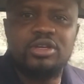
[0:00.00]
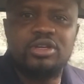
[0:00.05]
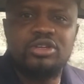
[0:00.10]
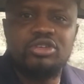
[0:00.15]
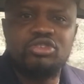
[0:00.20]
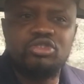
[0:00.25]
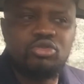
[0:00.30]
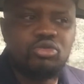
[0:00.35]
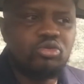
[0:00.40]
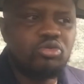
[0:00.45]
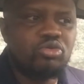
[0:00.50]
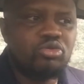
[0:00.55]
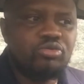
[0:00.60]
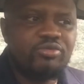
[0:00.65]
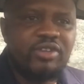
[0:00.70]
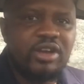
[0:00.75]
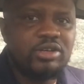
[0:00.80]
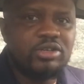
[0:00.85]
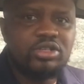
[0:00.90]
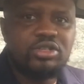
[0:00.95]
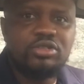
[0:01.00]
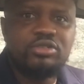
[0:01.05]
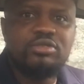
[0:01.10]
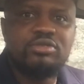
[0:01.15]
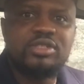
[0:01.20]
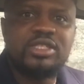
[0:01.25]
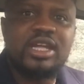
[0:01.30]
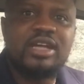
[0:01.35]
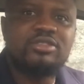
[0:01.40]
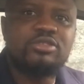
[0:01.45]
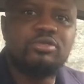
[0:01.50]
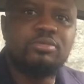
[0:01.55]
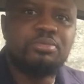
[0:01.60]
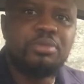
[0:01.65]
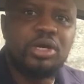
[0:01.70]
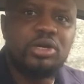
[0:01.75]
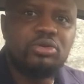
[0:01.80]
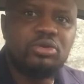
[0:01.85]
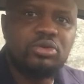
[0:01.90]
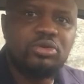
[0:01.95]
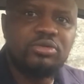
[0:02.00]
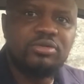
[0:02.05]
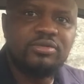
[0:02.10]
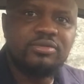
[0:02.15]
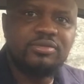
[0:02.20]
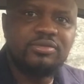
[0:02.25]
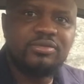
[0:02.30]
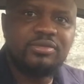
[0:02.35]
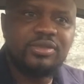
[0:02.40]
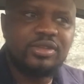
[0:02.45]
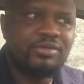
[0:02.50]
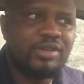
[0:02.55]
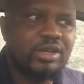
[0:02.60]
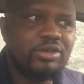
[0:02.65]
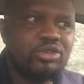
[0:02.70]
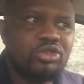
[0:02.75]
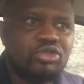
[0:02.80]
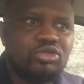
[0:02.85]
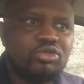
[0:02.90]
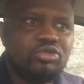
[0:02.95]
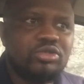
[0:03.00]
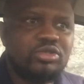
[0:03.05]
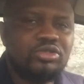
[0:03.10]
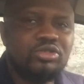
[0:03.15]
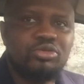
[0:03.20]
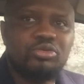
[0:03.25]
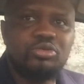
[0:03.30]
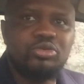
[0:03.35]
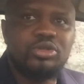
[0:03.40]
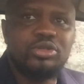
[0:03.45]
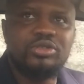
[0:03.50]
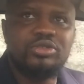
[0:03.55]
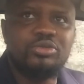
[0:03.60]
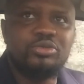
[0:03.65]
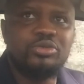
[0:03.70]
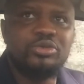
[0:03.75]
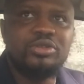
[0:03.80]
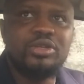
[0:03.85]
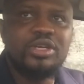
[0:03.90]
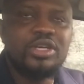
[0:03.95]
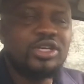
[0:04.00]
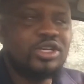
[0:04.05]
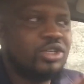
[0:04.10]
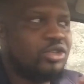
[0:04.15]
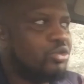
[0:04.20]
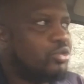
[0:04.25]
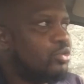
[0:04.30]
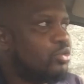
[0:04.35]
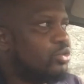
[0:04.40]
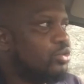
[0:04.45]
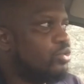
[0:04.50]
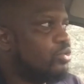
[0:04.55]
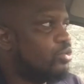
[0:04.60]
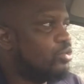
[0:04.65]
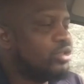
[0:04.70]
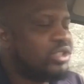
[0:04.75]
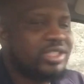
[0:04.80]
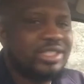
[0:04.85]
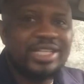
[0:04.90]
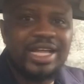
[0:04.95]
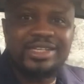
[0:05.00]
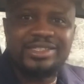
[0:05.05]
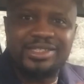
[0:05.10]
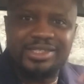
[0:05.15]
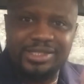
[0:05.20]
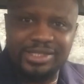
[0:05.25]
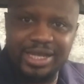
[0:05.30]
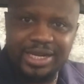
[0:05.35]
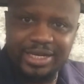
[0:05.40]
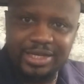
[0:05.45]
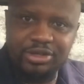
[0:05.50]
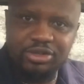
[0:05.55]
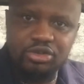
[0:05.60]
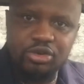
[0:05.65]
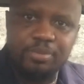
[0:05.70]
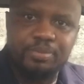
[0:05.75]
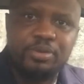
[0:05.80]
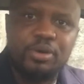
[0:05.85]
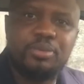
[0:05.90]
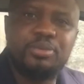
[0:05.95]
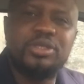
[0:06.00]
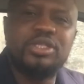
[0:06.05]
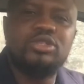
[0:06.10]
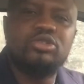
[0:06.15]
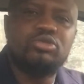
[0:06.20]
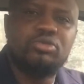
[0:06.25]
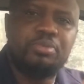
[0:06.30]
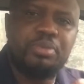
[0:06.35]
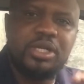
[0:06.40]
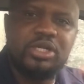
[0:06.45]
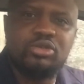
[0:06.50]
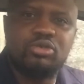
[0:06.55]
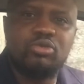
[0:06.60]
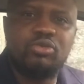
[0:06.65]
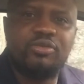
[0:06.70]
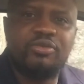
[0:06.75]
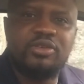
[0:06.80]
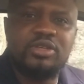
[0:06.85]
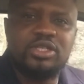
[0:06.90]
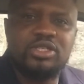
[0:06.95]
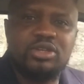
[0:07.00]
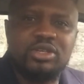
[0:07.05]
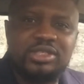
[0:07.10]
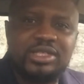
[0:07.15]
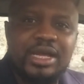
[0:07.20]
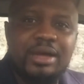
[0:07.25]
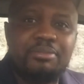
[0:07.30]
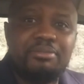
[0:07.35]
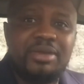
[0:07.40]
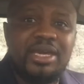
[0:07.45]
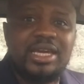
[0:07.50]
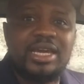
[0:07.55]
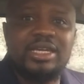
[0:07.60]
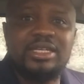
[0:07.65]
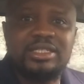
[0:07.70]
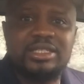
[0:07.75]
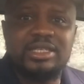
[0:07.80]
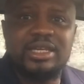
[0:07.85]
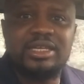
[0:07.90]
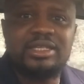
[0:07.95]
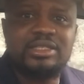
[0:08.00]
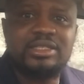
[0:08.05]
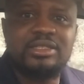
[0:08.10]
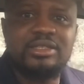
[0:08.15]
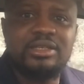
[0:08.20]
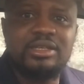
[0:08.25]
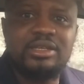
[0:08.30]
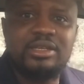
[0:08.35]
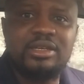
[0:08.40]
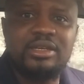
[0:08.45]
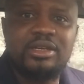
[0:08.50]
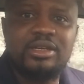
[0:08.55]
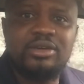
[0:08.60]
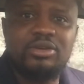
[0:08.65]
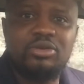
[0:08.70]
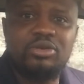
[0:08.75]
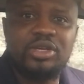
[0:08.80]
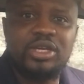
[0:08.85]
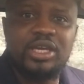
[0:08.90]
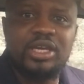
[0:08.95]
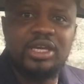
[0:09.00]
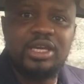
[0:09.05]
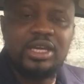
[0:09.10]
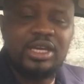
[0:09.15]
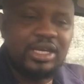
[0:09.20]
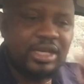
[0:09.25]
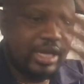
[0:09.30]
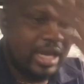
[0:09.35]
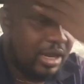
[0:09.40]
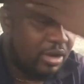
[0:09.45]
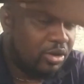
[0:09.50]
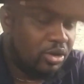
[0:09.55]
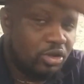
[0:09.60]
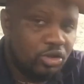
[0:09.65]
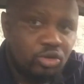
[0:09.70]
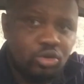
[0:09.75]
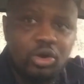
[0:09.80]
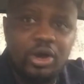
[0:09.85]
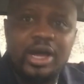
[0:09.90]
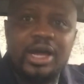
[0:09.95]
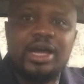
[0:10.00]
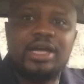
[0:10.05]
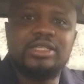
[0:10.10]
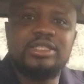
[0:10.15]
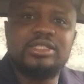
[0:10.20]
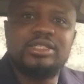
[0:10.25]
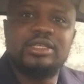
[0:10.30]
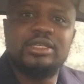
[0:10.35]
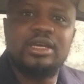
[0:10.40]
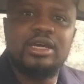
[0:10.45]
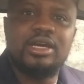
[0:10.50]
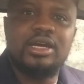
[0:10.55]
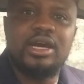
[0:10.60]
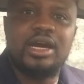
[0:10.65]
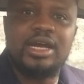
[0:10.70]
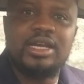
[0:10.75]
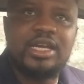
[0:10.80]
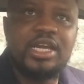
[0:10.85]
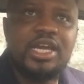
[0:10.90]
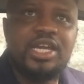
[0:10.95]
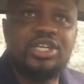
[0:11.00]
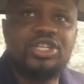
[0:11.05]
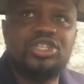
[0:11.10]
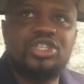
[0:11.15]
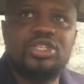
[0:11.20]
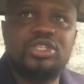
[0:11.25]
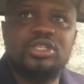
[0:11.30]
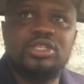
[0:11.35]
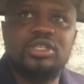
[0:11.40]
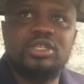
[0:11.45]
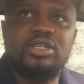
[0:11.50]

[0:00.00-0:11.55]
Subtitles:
You very soon you start to borrow. Very soon you will start selling your properties to pay school fees. Does that make any sense? Okay. Now you are at an age.